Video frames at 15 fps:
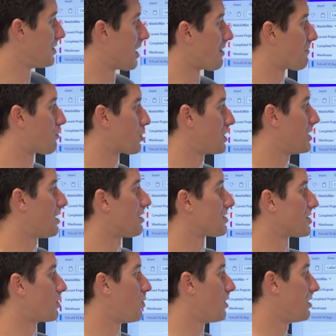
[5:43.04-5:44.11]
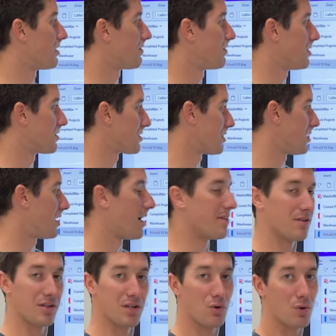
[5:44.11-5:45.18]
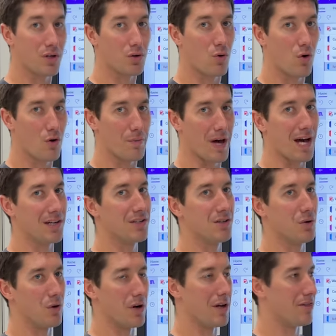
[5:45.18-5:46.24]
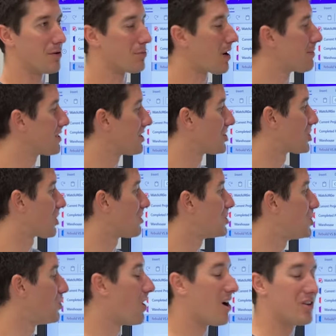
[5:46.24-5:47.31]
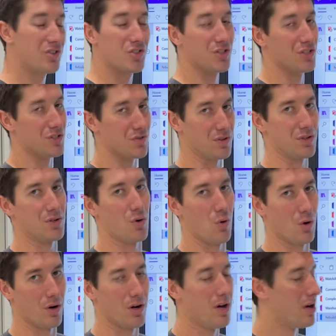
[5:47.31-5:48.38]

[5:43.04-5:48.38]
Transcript: got $40 in oil and a filter, and they're gonna want a core back, and they're probably gonna charge you hundreds for a core.